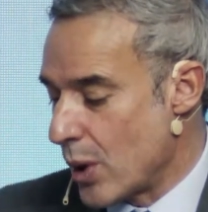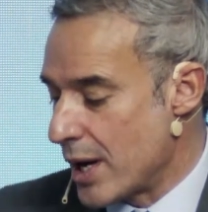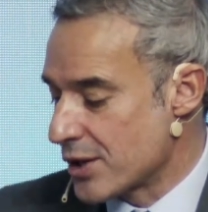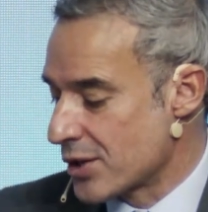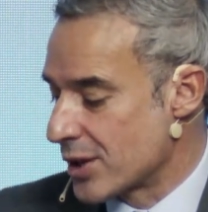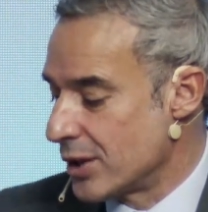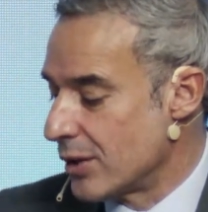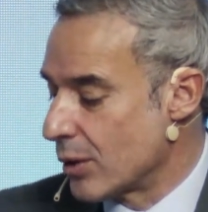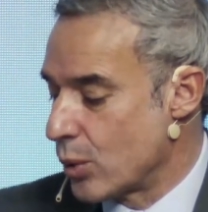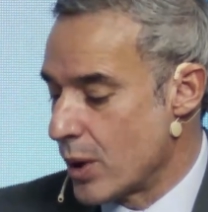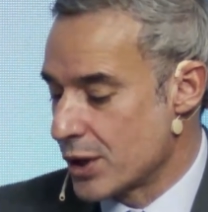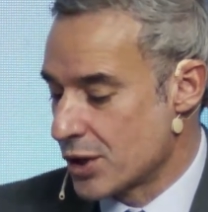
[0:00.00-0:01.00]
ask you the
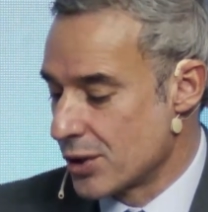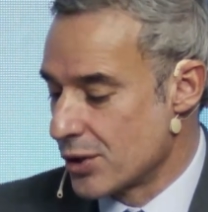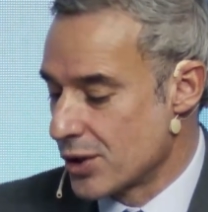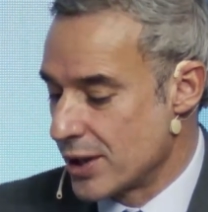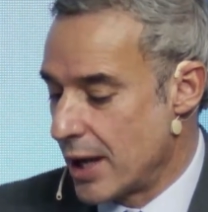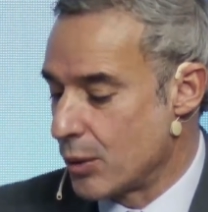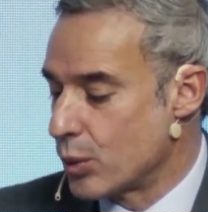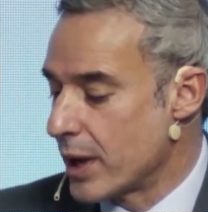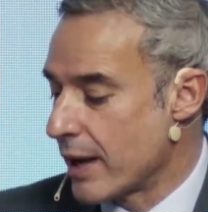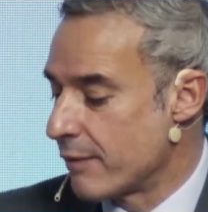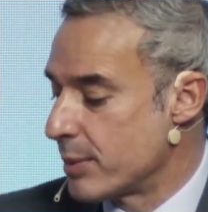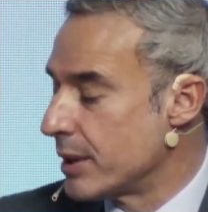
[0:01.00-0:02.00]
questions that we
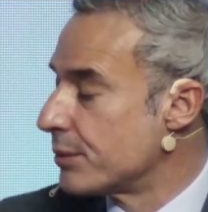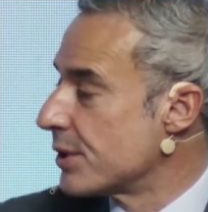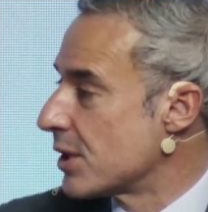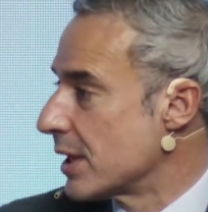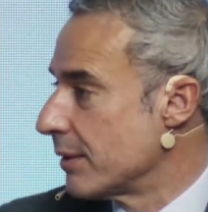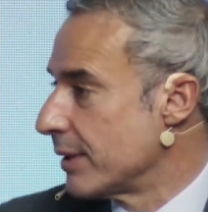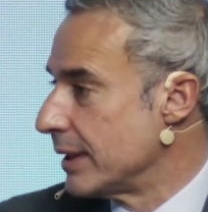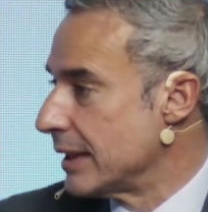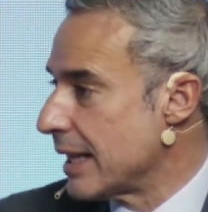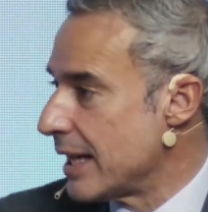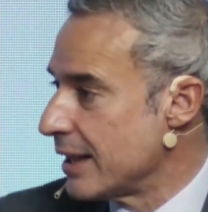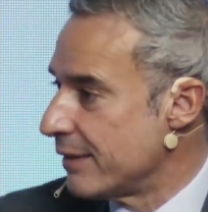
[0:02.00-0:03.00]
have been receiving
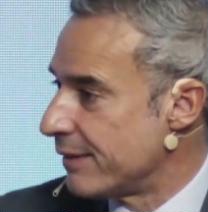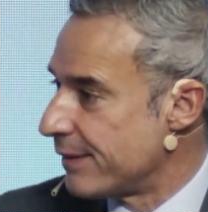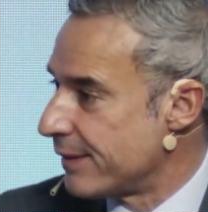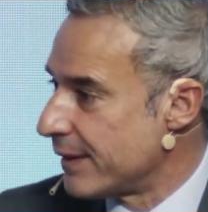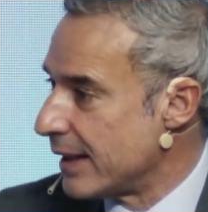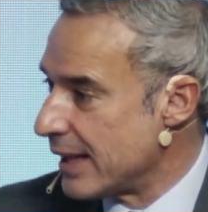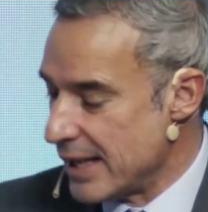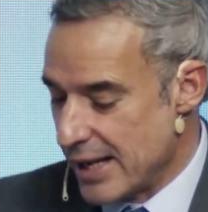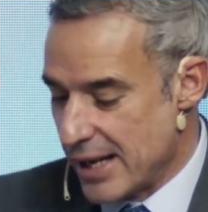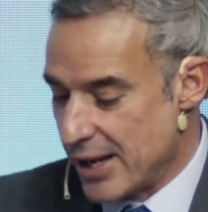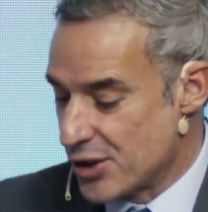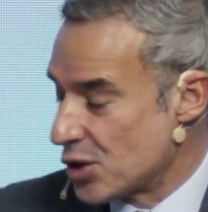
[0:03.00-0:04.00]
live
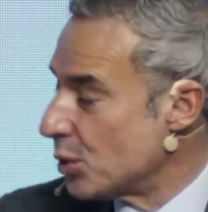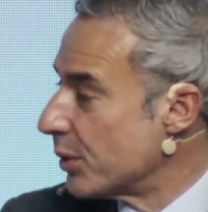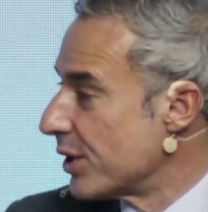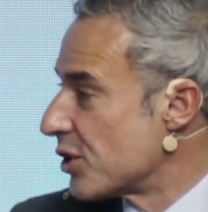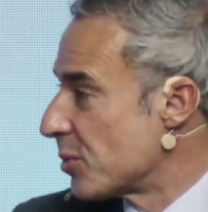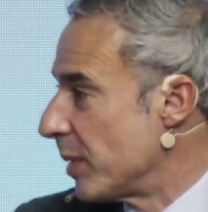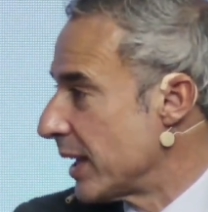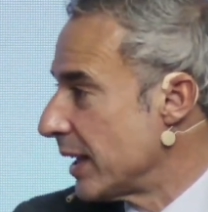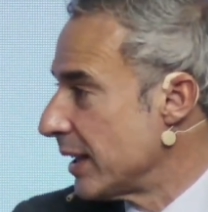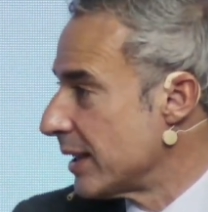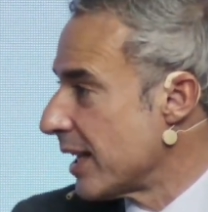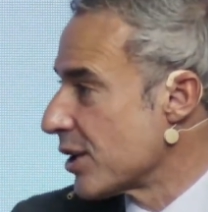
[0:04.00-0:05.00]
as you were
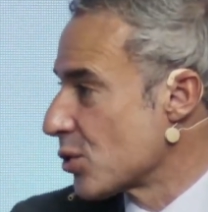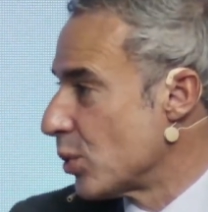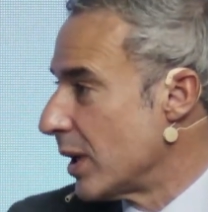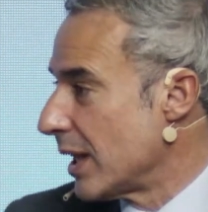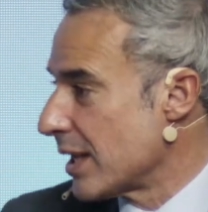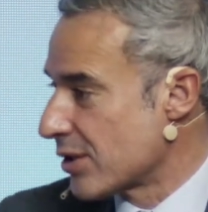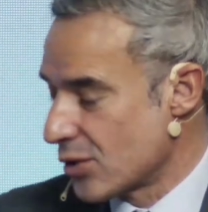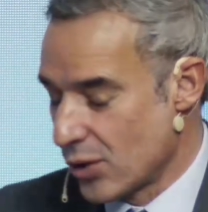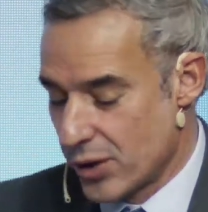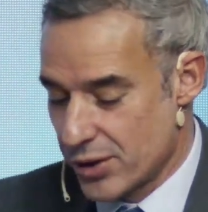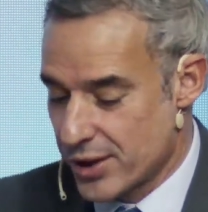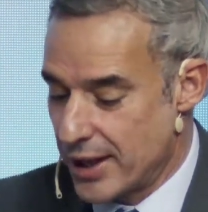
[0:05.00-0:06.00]
speaking, as well as
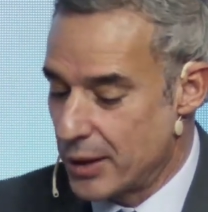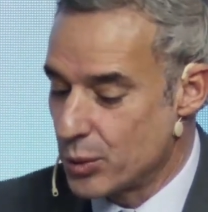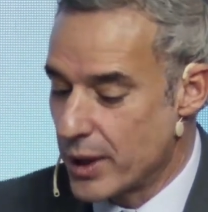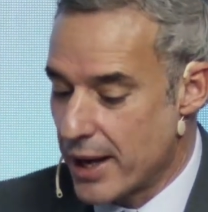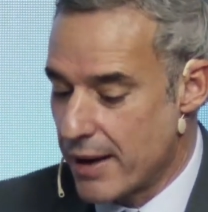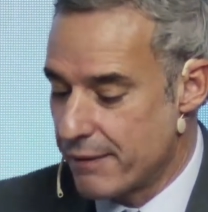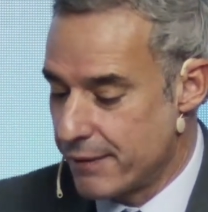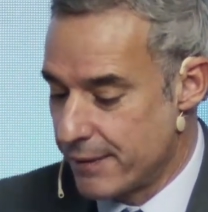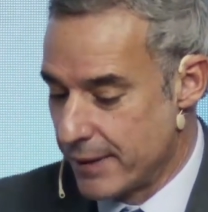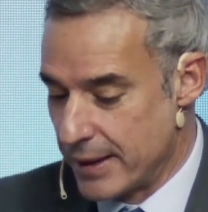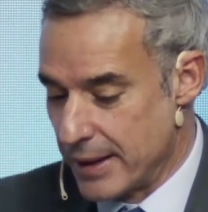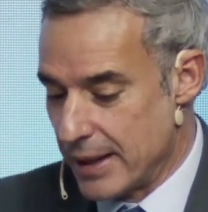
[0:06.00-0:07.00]
others that we have
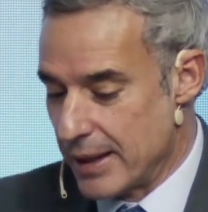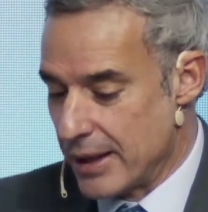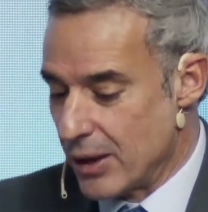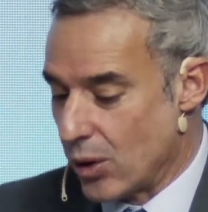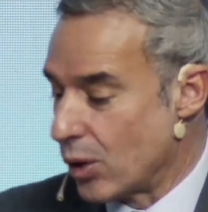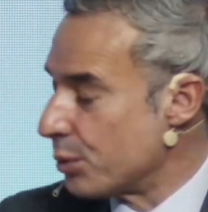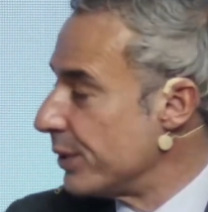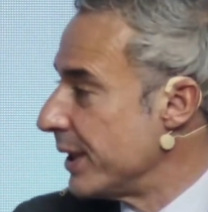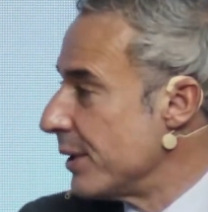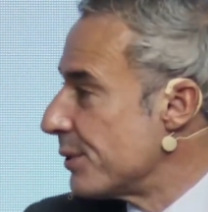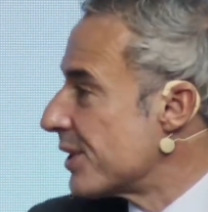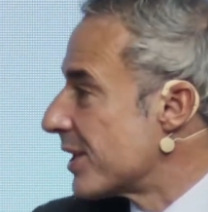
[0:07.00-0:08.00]

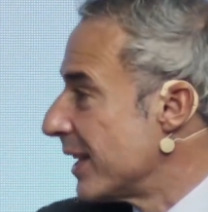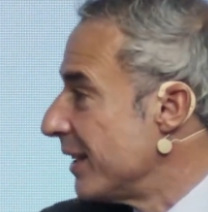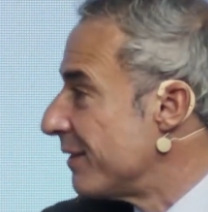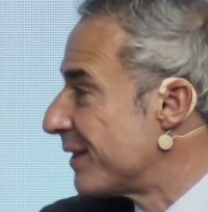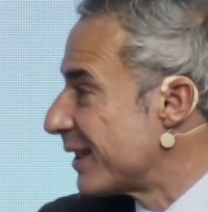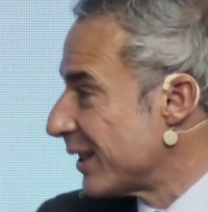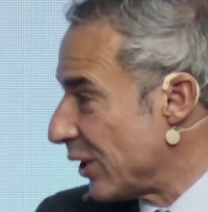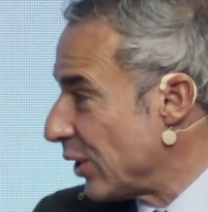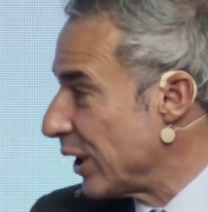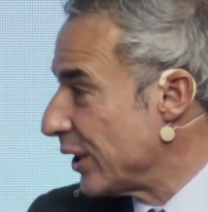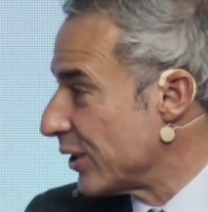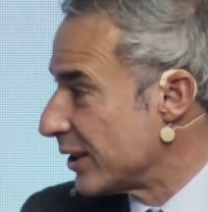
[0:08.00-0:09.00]
already received
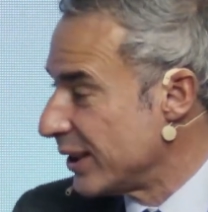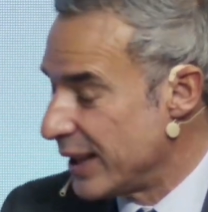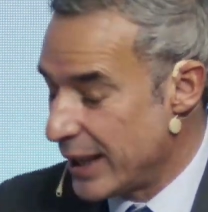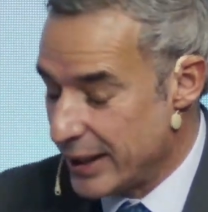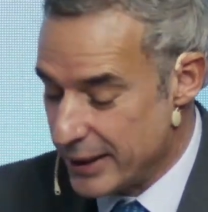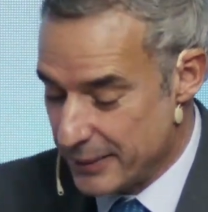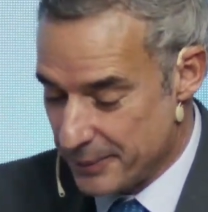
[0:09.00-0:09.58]
earlier today.